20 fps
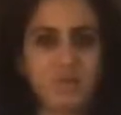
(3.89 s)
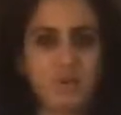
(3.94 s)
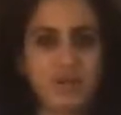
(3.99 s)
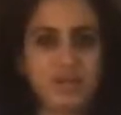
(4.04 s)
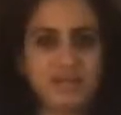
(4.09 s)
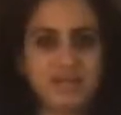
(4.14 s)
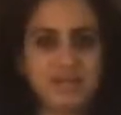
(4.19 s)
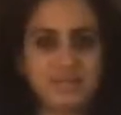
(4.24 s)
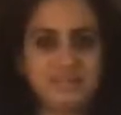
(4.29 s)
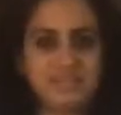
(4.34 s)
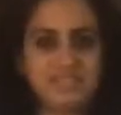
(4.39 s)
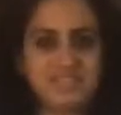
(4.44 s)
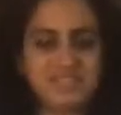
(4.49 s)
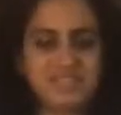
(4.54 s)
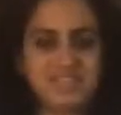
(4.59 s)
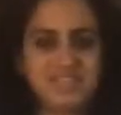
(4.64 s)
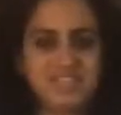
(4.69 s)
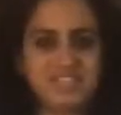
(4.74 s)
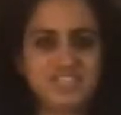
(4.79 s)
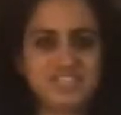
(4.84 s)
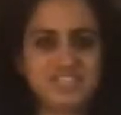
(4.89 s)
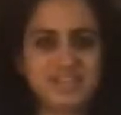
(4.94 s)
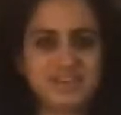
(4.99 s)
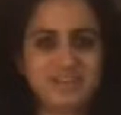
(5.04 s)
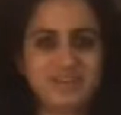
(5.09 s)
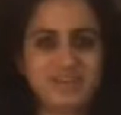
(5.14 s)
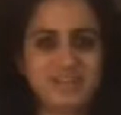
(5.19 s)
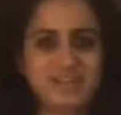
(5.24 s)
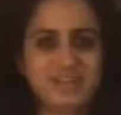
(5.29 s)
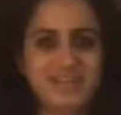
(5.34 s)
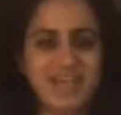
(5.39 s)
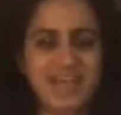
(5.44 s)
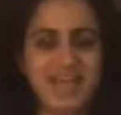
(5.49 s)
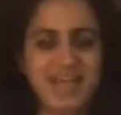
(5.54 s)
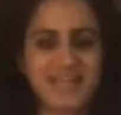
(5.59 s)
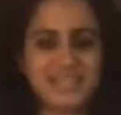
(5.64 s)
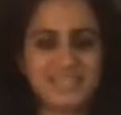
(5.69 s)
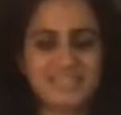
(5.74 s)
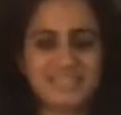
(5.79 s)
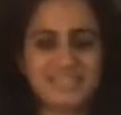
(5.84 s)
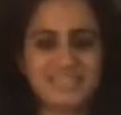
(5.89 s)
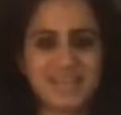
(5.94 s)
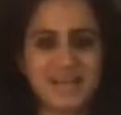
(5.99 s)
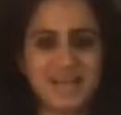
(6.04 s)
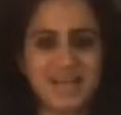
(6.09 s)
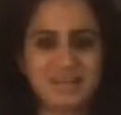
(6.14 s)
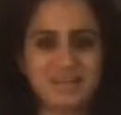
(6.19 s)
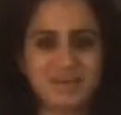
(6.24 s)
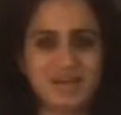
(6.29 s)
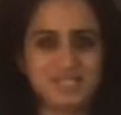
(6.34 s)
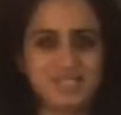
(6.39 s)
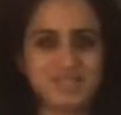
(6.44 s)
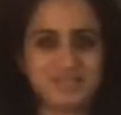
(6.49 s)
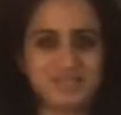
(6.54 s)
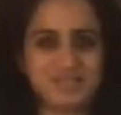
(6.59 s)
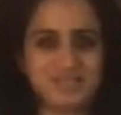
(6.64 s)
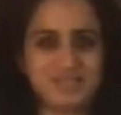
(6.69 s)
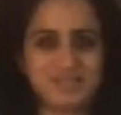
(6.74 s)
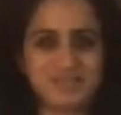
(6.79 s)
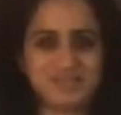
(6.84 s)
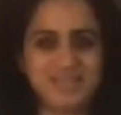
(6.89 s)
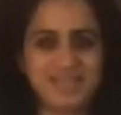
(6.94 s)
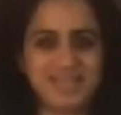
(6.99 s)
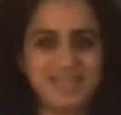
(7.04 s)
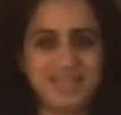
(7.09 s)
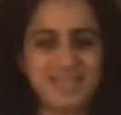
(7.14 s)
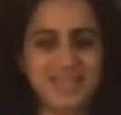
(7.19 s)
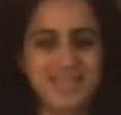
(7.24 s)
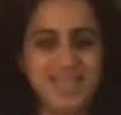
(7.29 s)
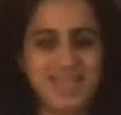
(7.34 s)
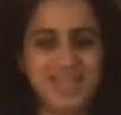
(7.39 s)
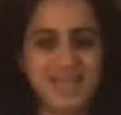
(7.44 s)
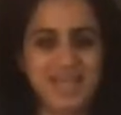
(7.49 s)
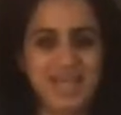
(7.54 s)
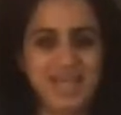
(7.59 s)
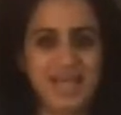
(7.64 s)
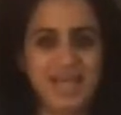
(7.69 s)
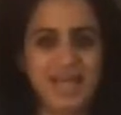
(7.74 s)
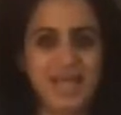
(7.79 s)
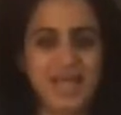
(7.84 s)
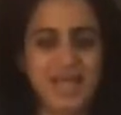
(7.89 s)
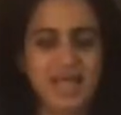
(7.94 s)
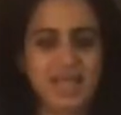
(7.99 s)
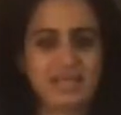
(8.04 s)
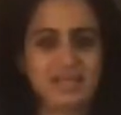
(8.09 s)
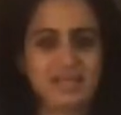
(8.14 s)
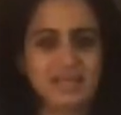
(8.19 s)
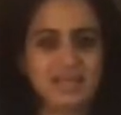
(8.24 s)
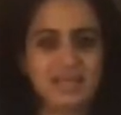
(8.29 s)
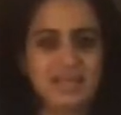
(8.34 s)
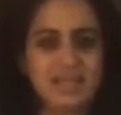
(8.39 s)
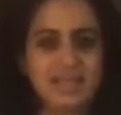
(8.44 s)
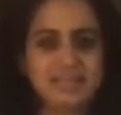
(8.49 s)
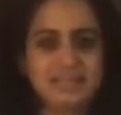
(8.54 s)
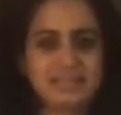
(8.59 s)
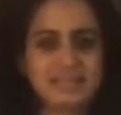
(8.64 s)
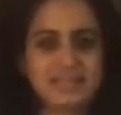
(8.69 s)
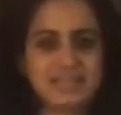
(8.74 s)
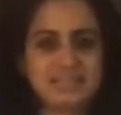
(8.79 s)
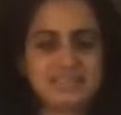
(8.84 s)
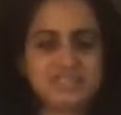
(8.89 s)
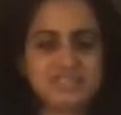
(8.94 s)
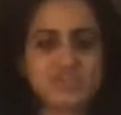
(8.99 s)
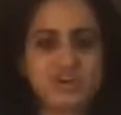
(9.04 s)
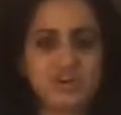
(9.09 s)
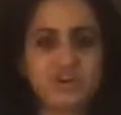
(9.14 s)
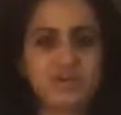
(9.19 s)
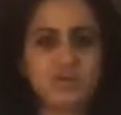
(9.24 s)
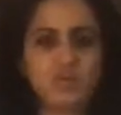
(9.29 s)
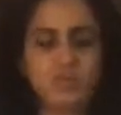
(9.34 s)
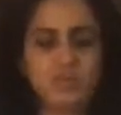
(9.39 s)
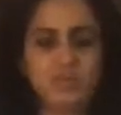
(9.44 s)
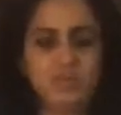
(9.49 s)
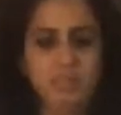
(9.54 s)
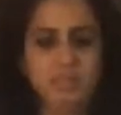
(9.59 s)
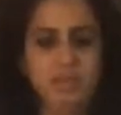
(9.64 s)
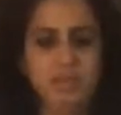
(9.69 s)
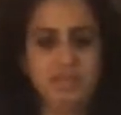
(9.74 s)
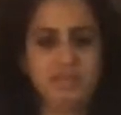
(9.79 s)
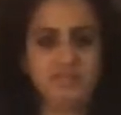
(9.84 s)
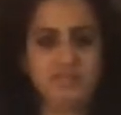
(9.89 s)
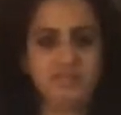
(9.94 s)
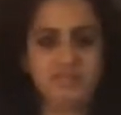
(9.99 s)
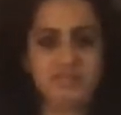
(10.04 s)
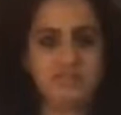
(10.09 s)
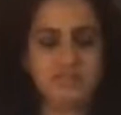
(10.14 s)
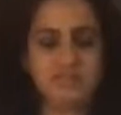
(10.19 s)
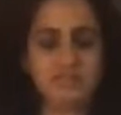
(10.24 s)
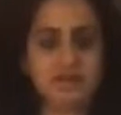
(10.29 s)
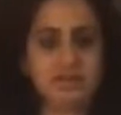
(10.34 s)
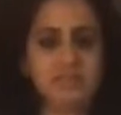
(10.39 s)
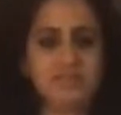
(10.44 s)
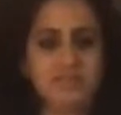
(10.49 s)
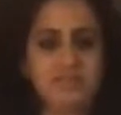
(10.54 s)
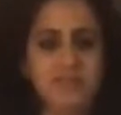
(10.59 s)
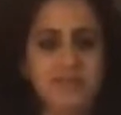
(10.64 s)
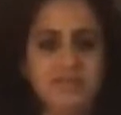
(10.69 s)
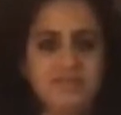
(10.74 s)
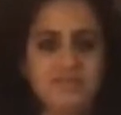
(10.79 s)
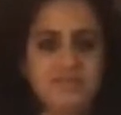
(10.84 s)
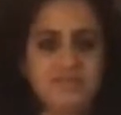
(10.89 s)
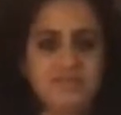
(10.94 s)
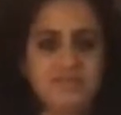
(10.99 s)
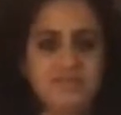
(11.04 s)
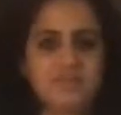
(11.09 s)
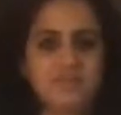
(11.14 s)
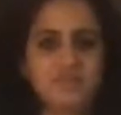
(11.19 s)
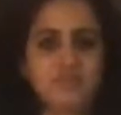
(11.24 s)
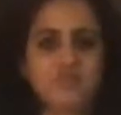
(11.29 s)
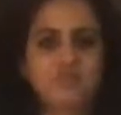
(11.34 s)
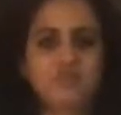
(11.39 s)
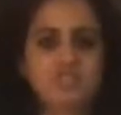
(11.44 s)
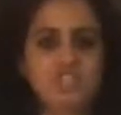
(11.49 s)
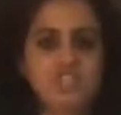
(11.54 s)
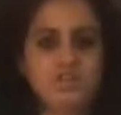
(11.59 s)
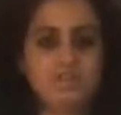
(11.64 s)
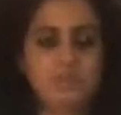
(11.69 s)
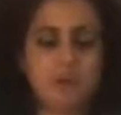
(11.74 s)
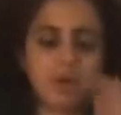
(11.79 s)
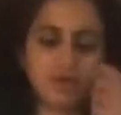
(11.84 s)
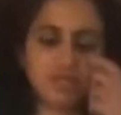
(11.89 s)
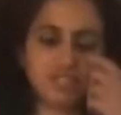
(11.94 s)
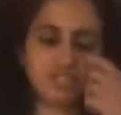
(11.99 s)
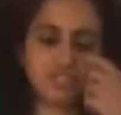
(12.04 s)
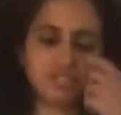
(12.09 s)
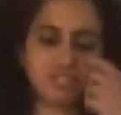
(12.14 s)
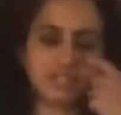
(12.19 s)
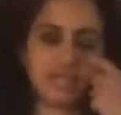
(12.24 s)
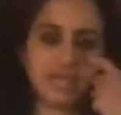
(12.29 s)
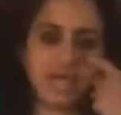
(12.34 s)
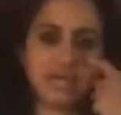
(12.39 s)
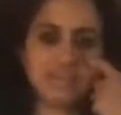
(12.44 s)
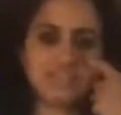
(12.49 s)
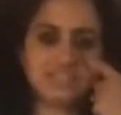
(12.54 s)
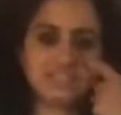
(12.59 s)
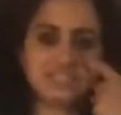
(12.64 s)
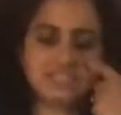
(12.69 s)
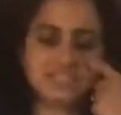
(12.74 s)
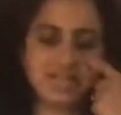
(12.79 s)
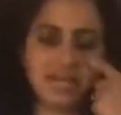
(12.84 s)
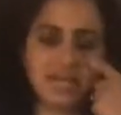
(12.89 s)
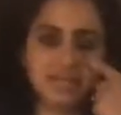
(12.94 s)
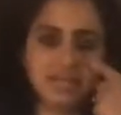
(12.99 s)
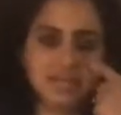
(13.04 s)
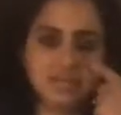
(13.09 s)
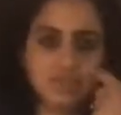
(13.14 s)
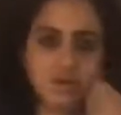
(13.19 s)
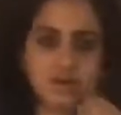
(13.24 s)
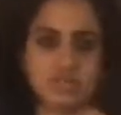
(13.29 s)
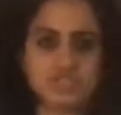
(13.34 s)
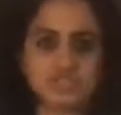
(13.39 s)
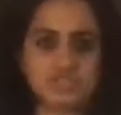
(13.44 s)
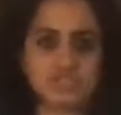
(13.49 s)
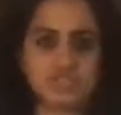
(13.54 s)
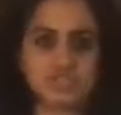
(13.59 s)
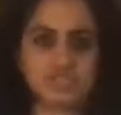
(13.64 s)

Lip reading: Welcome to today's Qigong class. I am Ashima Serene, and let's get started with the basics. So our basics is Wuji posture. That is our standing posture.